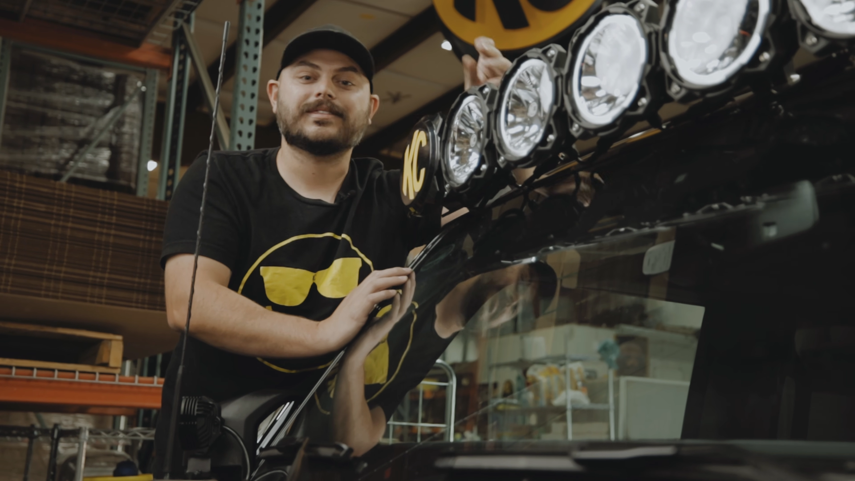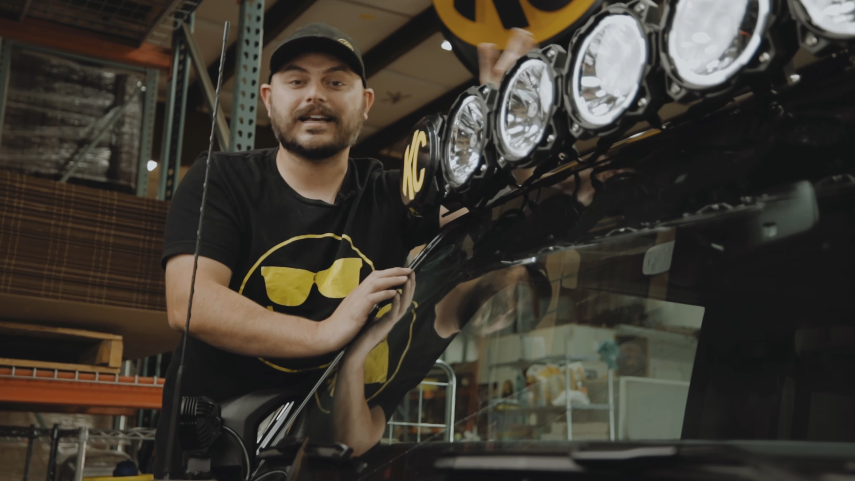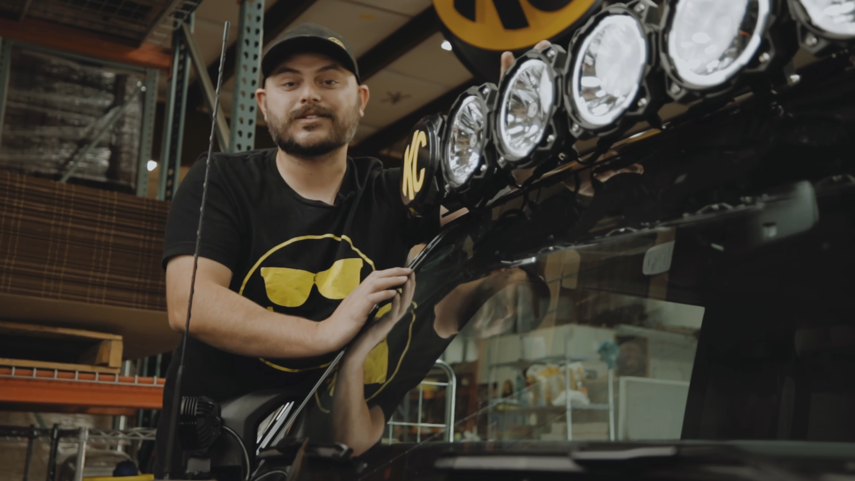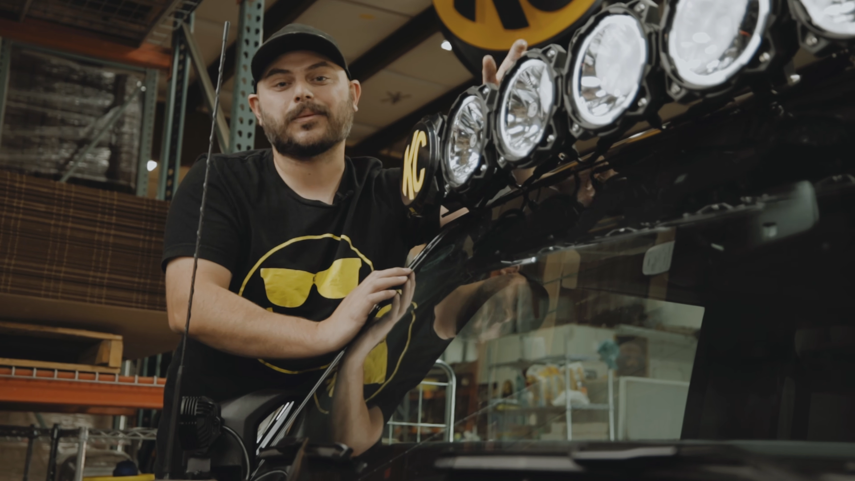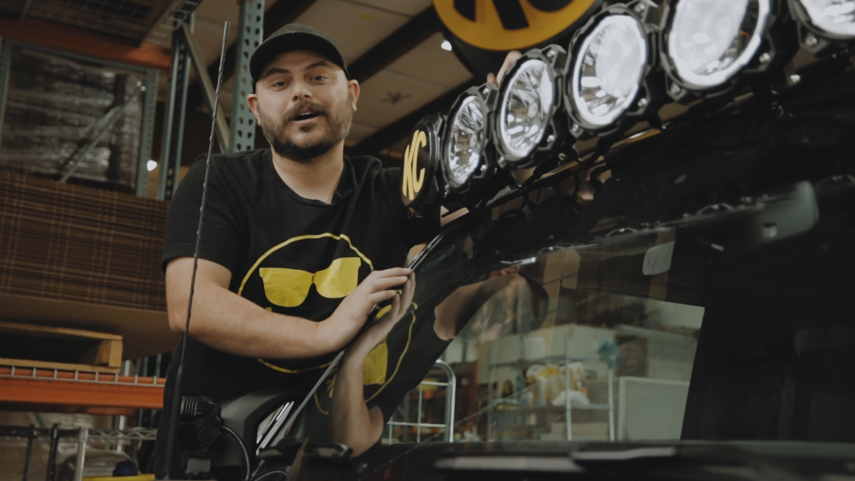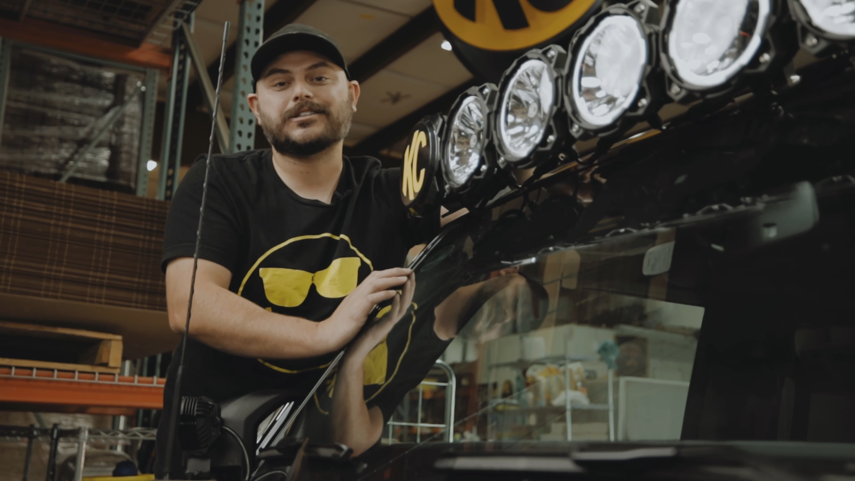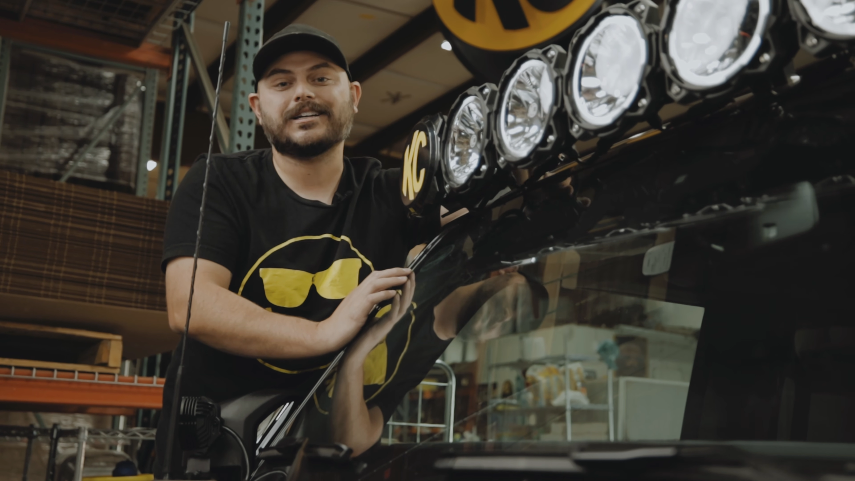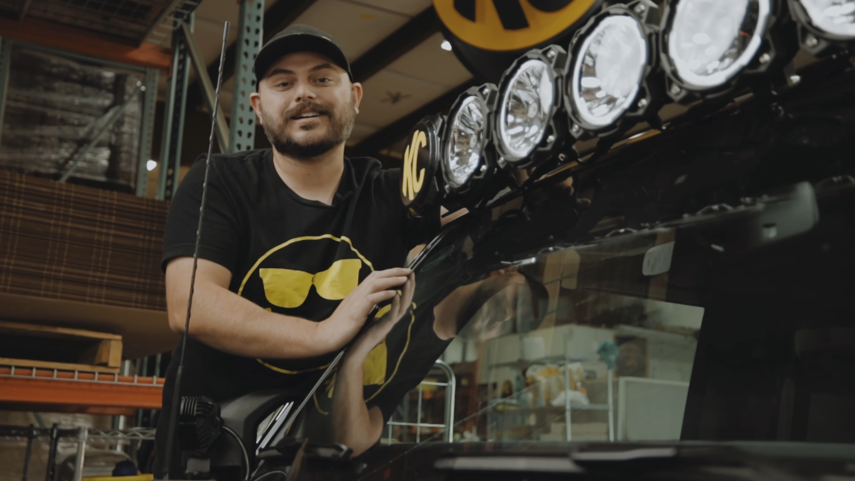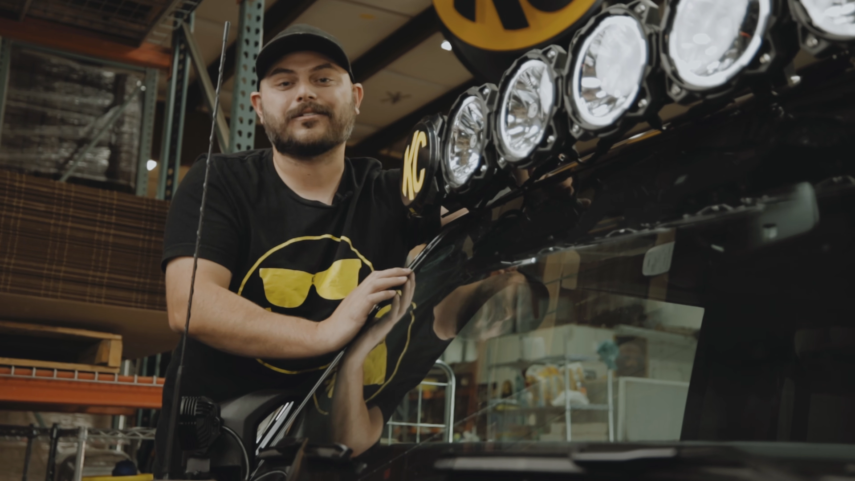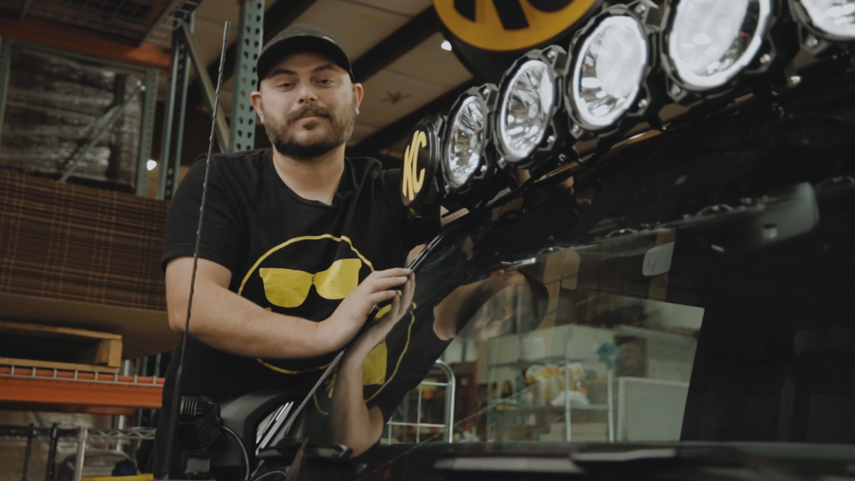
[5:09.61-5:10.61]
Thanks for
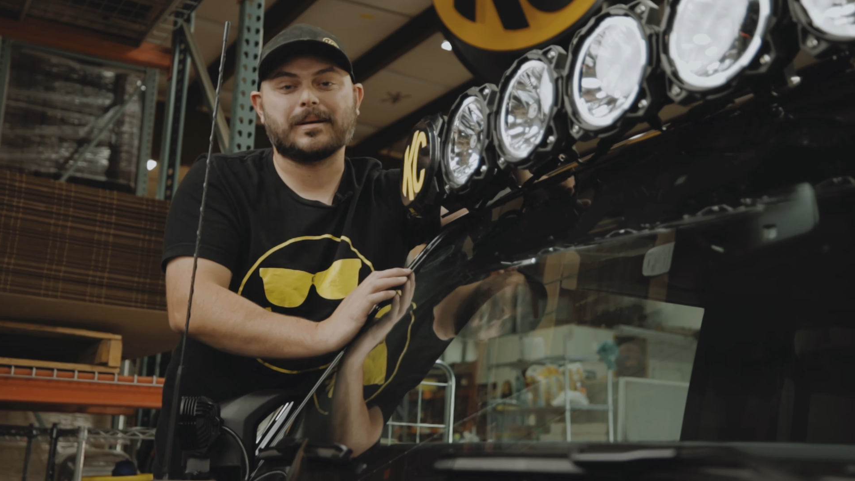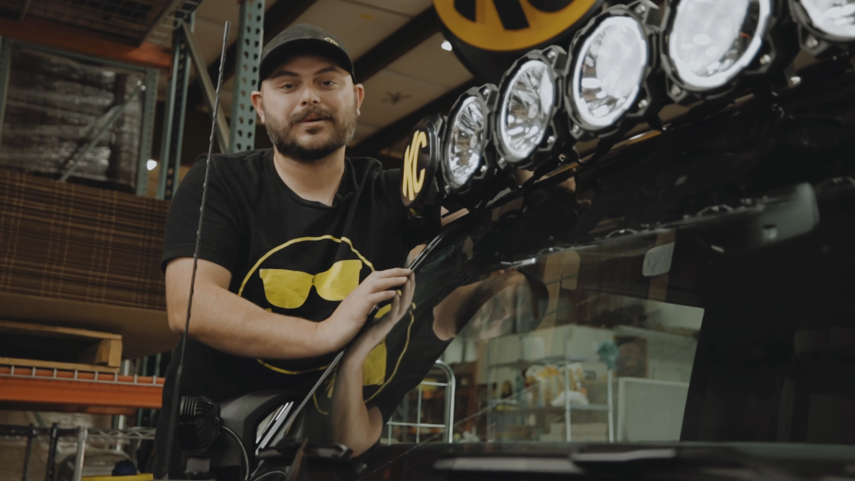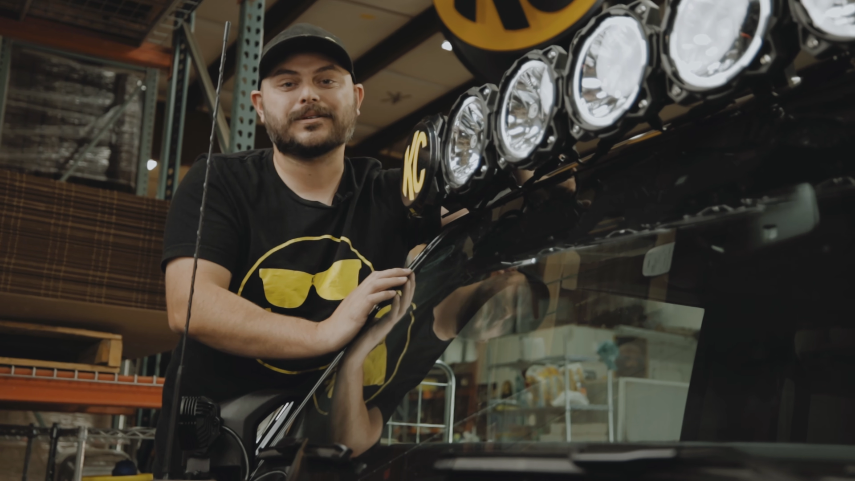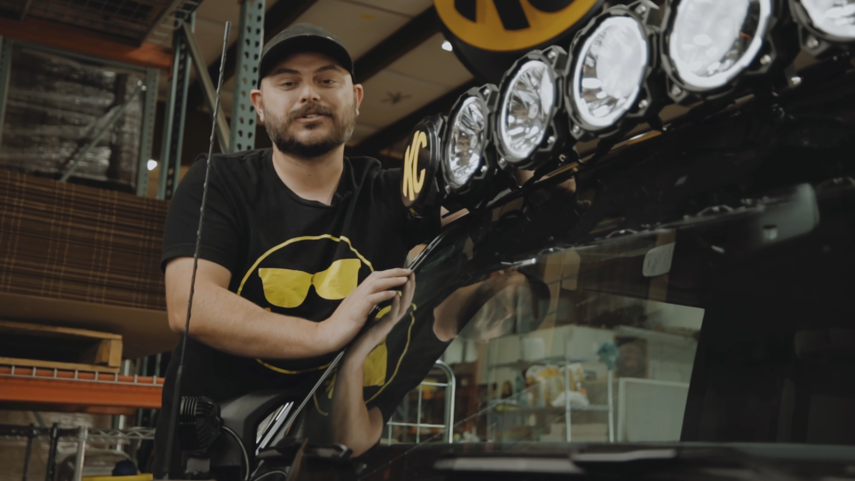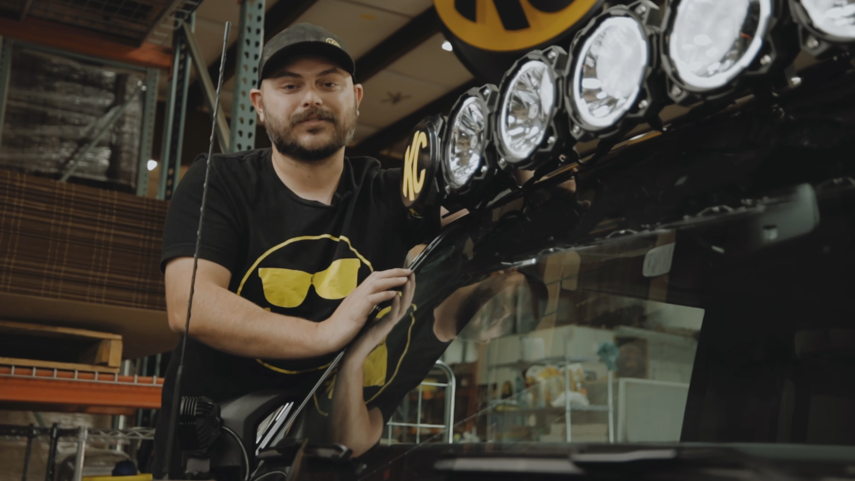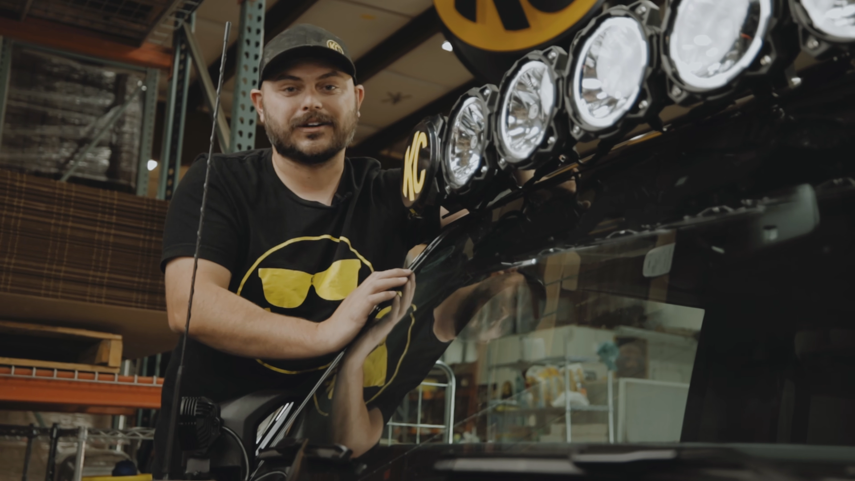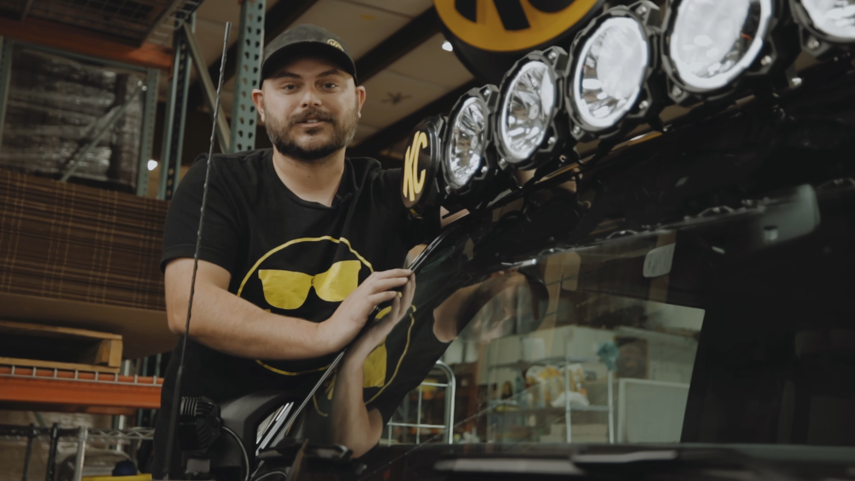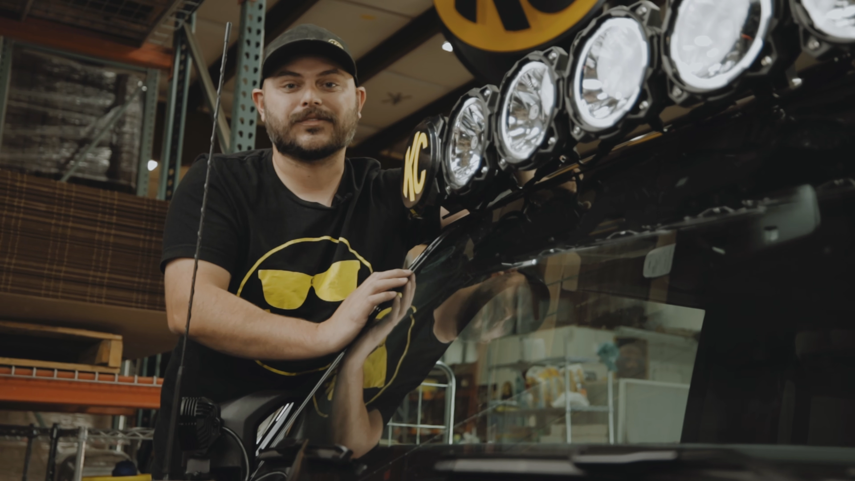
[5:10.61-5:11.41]
watching, and remember to adventure